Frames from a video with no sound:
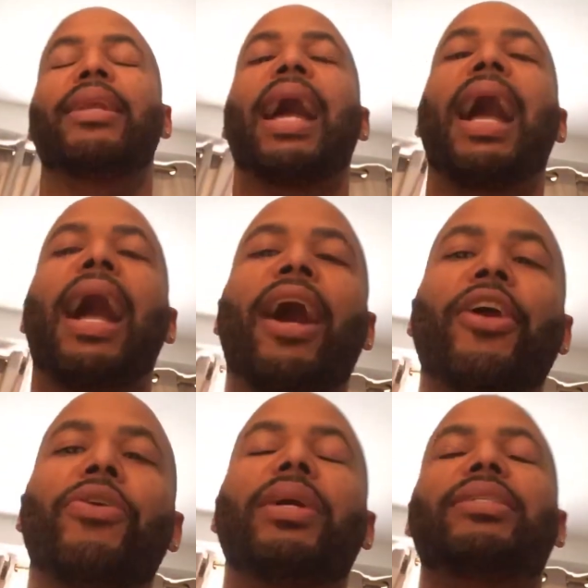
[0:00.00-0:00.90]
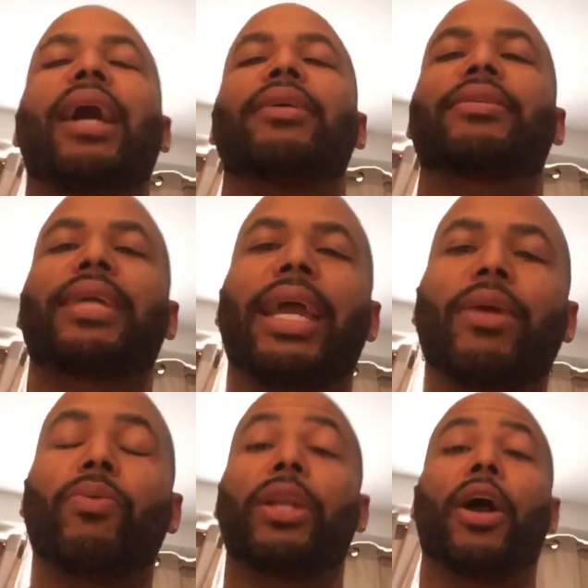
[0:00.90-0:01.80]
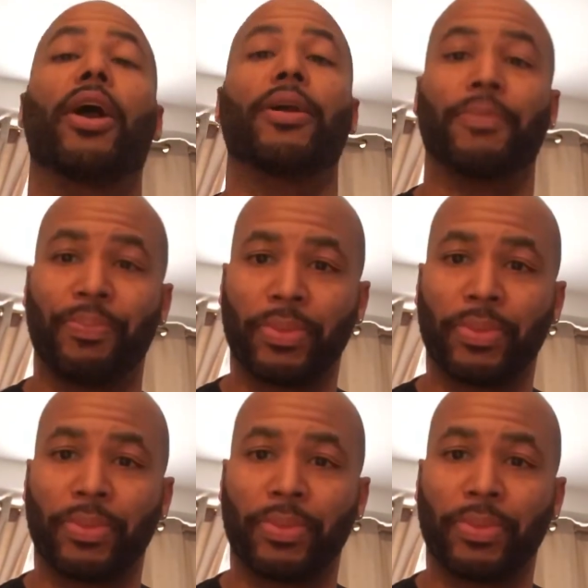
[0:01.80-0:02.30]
now you intoxicated with her.